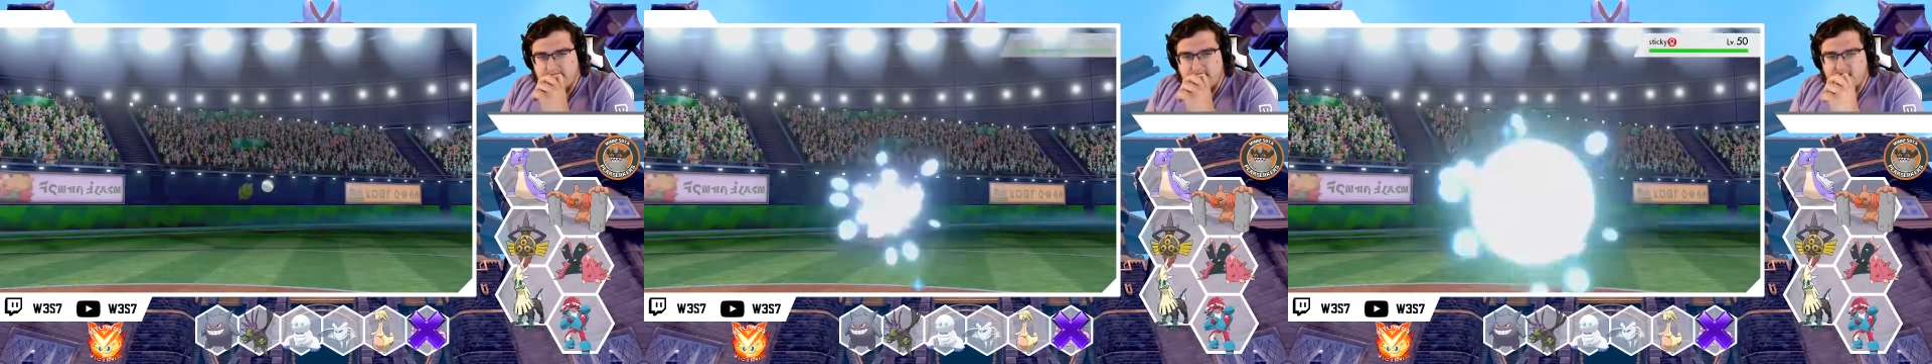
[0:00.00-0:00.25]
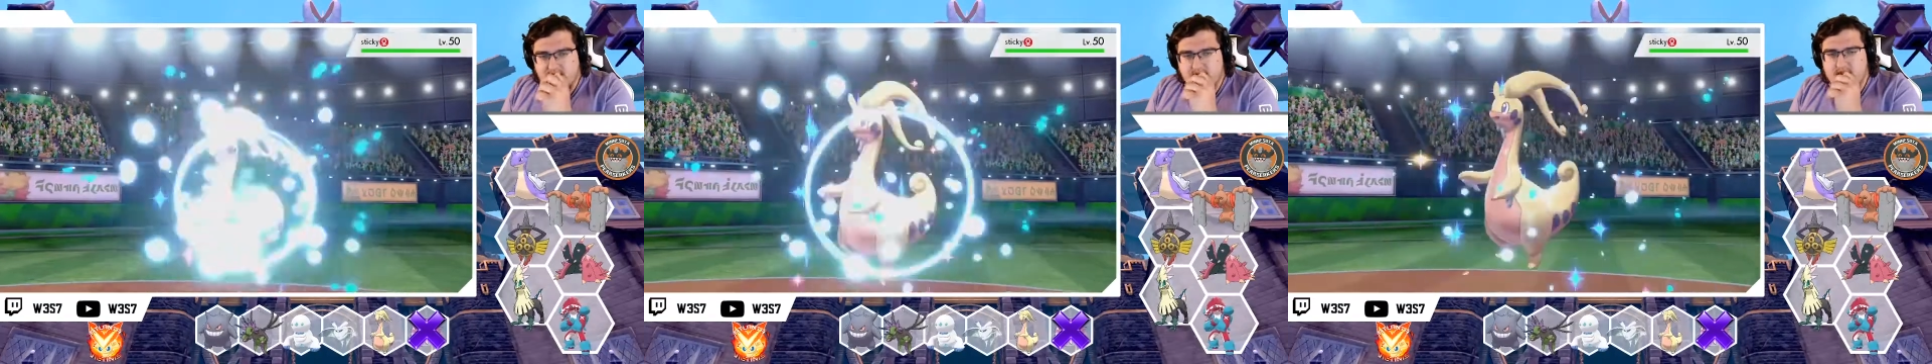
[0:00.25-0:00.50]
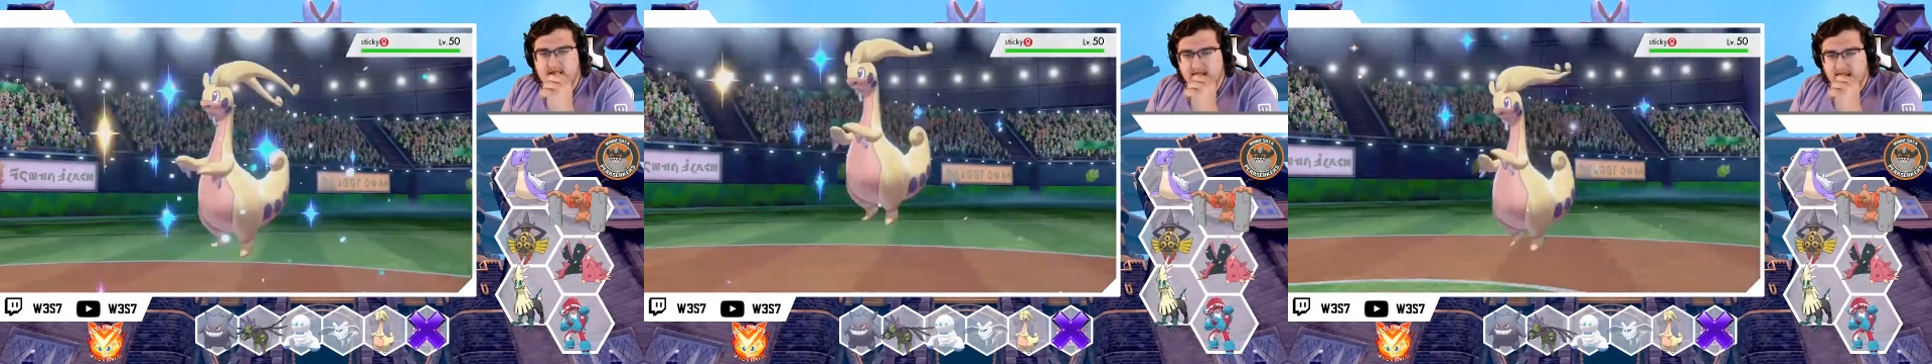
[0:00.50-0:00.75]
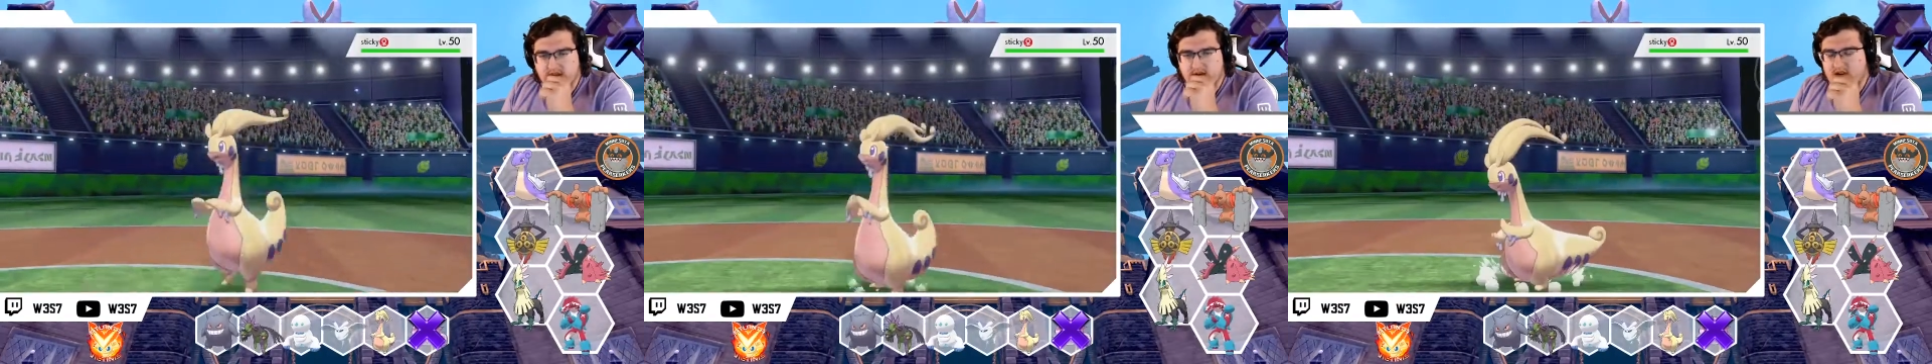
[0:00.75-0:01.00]
goes into the
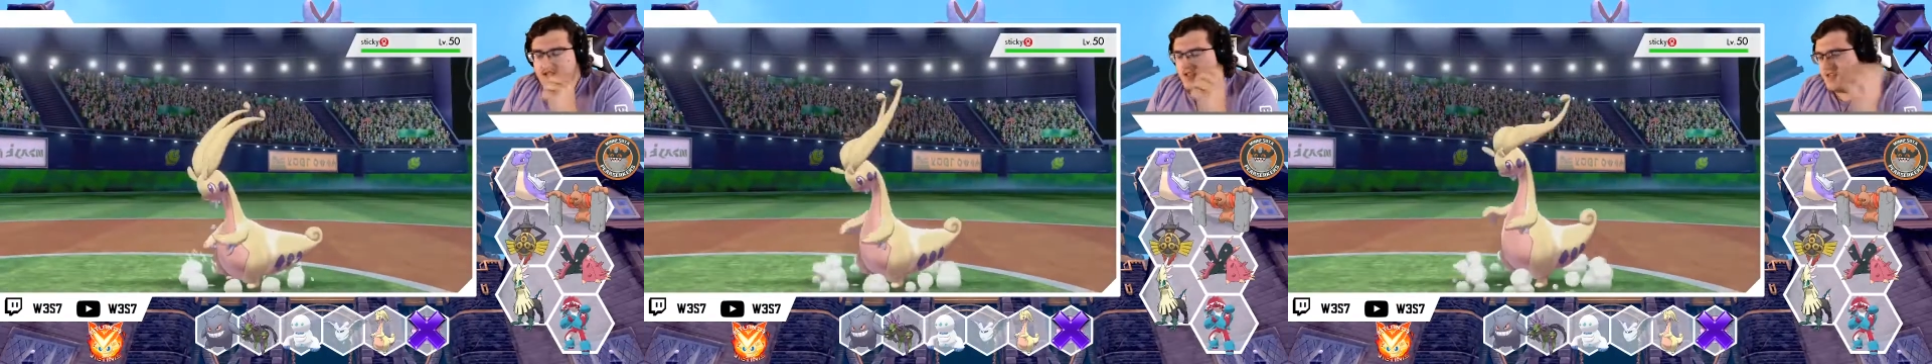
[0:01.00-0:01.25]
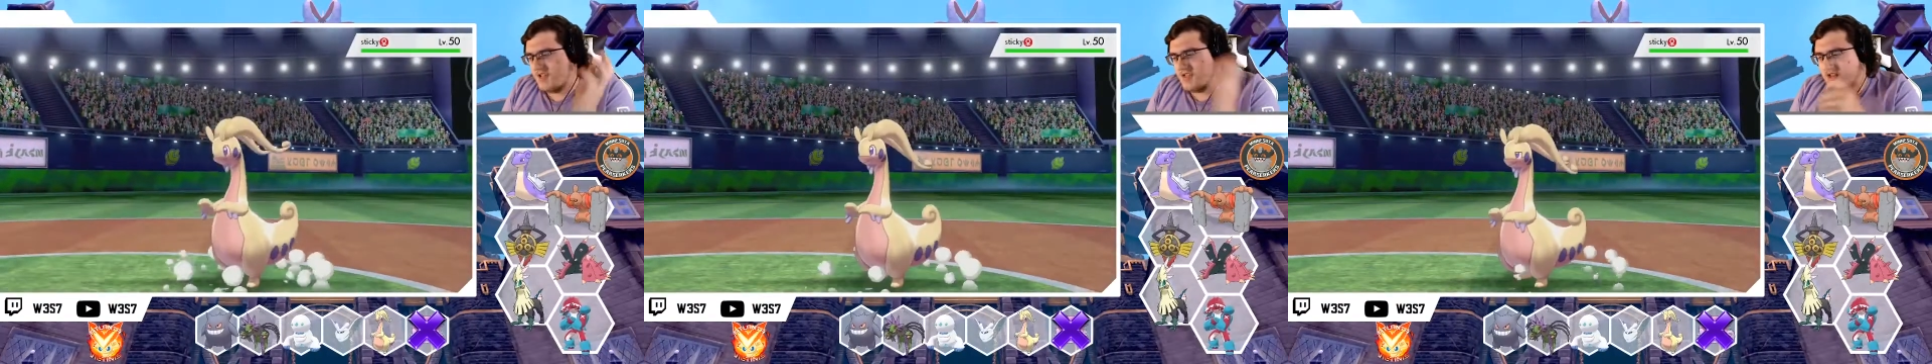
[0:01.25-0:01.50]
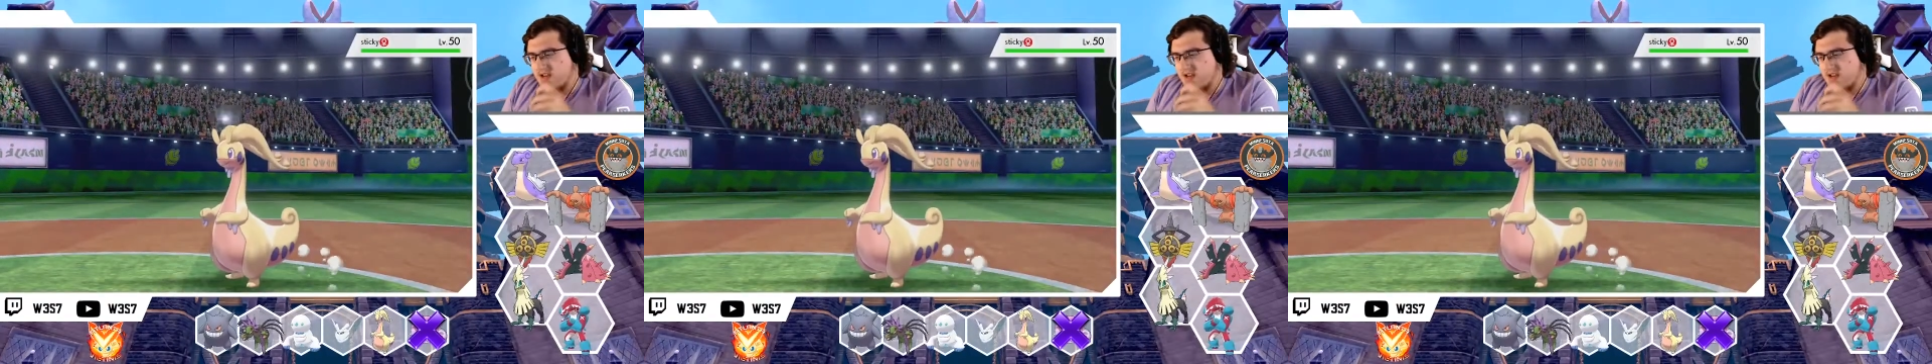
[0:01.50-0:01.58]
Gujo. This thing's gonna